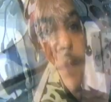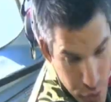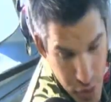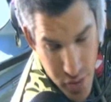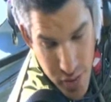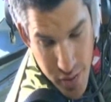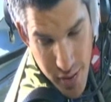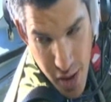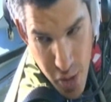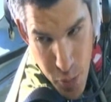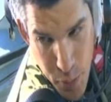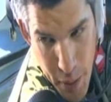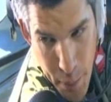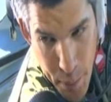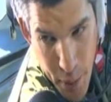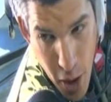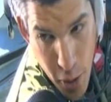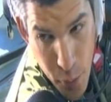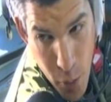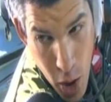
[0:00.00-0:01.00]
The VC-10's been
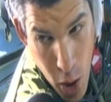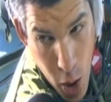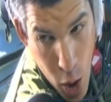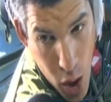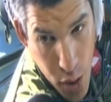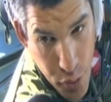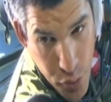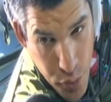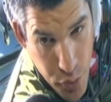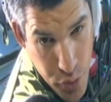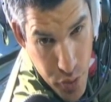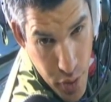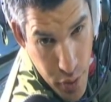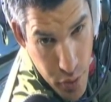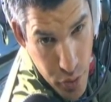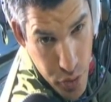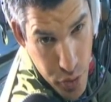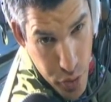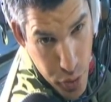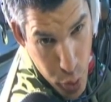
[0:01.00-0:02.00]
a part of my life
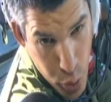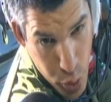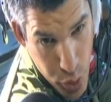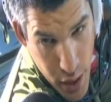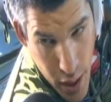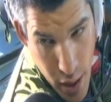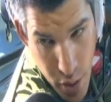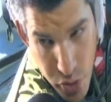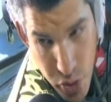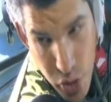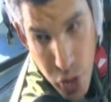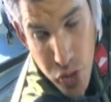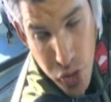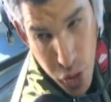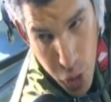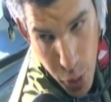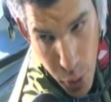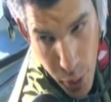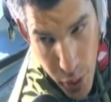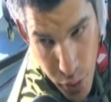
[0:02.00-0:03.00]
since
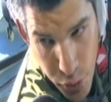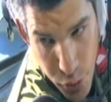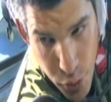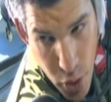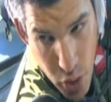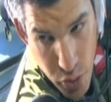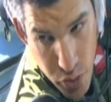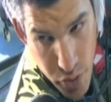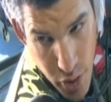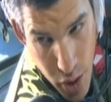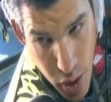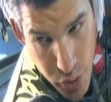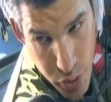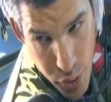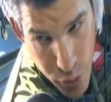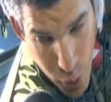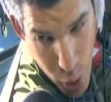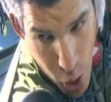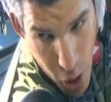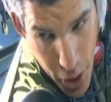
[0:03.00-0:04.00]
2002 when I first started
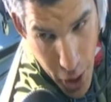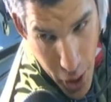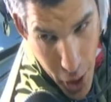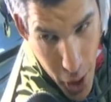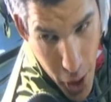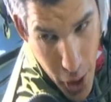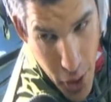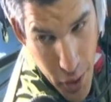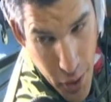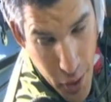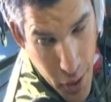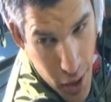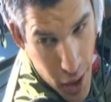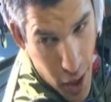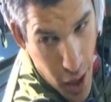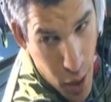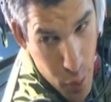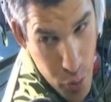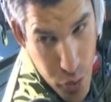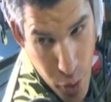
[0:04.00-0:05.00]
to fly
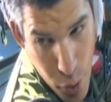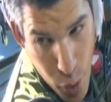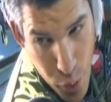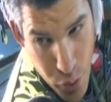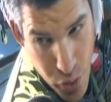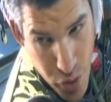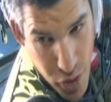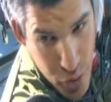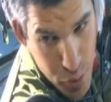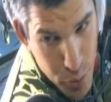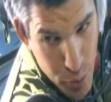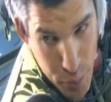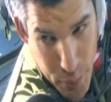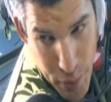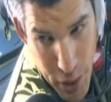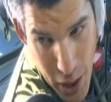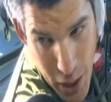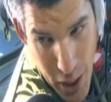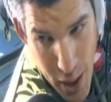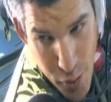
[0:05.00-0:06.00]
her, um, so obviously
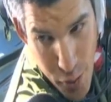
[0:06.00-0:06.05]
it's been